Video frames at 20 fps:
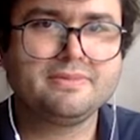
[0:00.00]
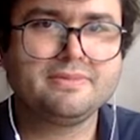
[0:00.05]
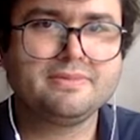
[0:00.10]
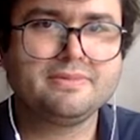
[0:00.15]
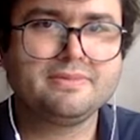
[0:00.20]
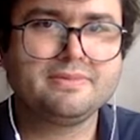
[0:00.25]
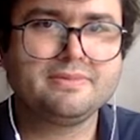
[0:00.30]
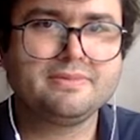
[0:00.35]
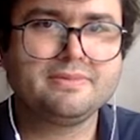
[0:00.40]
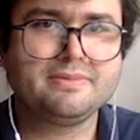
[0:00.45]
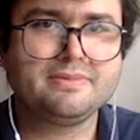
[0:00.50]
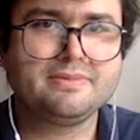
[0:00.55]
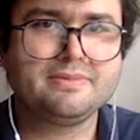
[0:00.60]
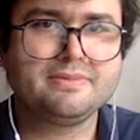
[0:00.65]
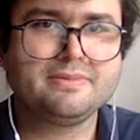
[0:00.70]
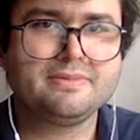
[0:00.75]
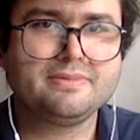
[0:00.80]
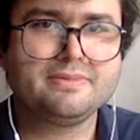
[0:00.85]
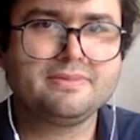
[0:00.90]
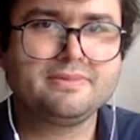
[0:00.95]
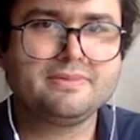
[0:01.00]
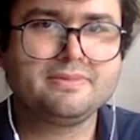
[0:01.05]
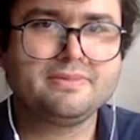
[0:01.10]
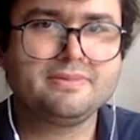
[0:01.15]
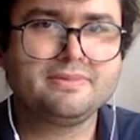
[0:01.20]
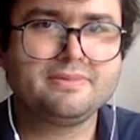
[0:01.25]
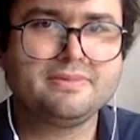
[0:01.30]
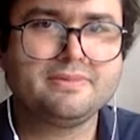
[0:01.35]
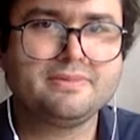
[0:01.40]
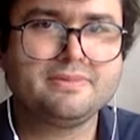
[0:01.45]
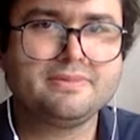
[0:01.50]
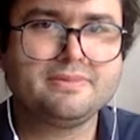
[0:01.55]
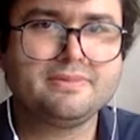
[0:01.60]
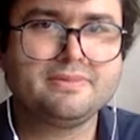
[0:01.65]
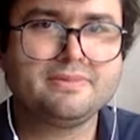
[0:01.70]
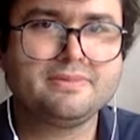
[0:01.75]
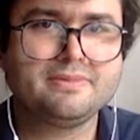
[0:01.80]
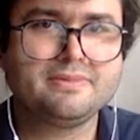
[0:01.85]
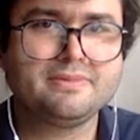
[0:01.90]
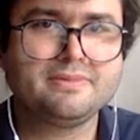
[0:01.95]

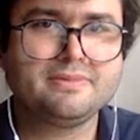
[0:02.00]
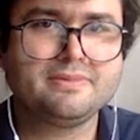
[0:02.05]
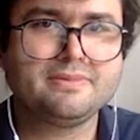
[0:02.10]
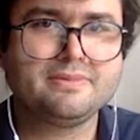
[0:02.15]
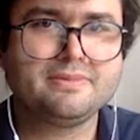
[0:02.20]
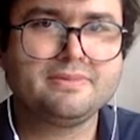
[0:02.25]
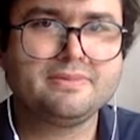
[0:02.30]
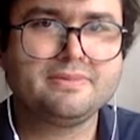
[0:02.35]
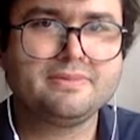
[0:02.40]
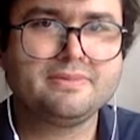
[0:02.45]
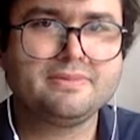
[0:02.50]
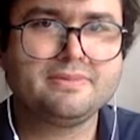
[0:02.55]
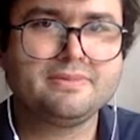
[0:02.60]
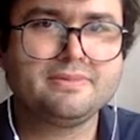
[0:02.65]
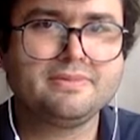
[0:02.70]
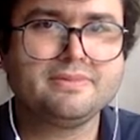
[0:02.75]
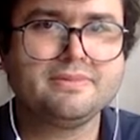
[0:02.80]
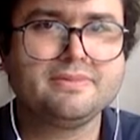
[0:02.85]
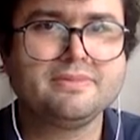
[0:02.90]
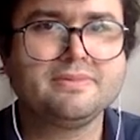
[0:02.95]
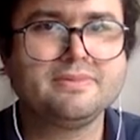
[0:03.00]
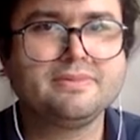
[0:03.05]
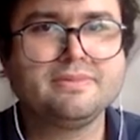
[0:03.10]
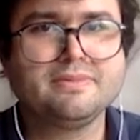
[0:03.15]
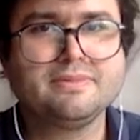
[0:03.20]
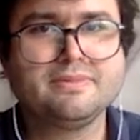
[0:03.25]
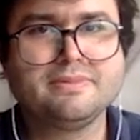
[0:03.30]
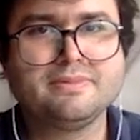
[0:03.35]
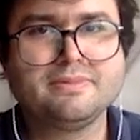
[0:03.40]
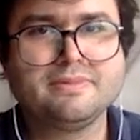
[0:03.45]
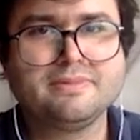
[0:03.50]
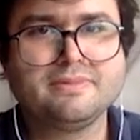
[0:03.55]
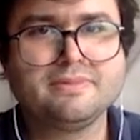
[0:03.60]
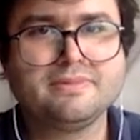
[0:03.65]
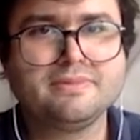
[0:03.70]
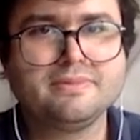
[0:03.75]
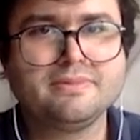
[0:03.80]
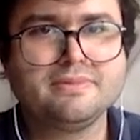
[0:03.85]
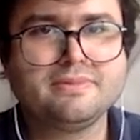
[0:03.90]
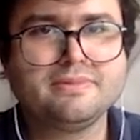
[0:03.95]

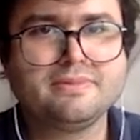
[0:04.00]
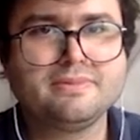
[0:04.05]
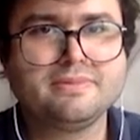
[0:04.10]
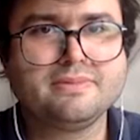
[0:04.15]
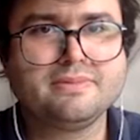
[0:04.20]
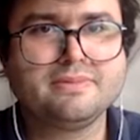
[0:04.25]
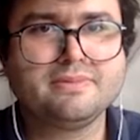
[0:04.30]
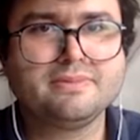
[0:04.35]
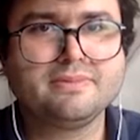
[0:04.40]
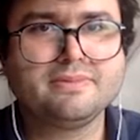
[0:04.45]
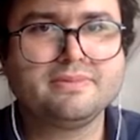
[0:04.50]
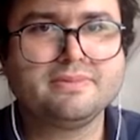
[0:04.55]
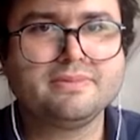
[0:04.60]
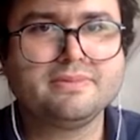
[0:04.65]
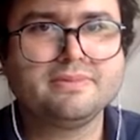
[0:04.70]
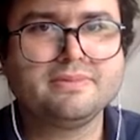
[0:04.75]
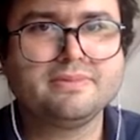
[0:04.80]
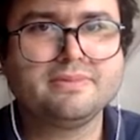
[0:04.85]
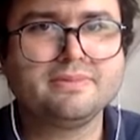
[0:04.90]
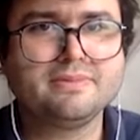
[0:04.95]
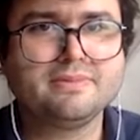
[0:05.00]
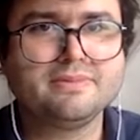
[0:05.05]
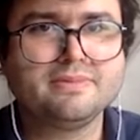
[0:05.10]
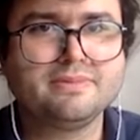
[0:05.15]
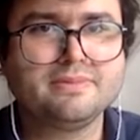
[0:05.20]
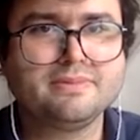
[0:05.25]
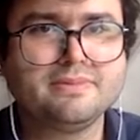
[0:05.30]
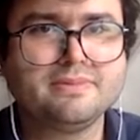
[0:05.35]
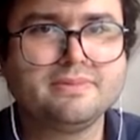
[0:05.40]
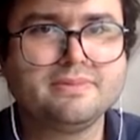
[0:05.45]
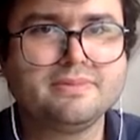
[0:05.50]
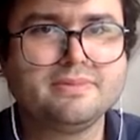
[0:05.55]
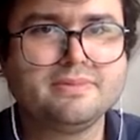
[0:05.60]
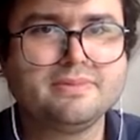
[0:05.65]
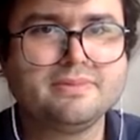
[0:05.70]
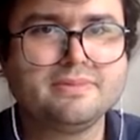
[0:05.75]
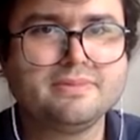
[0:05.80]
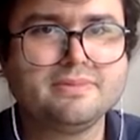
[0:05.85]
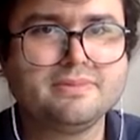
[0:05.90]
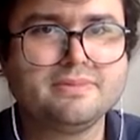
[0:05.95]

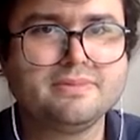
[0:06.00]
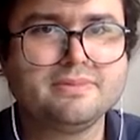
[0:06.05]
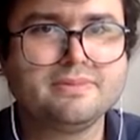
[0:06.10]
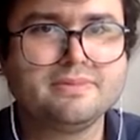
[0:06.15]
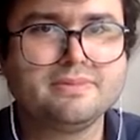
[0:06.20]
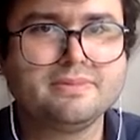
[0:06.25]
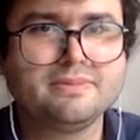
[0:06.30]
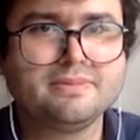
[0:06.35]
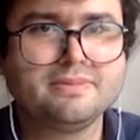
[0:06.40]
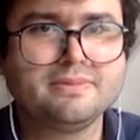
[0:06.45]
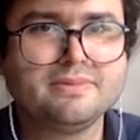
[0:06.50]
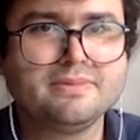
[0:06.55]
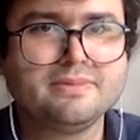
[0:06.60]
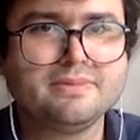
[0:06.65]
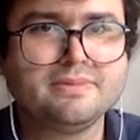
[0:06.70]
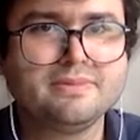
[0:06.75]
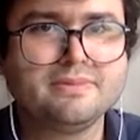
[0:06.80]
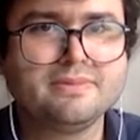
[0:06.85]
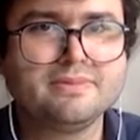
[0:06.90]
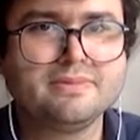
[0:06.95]
[no speech]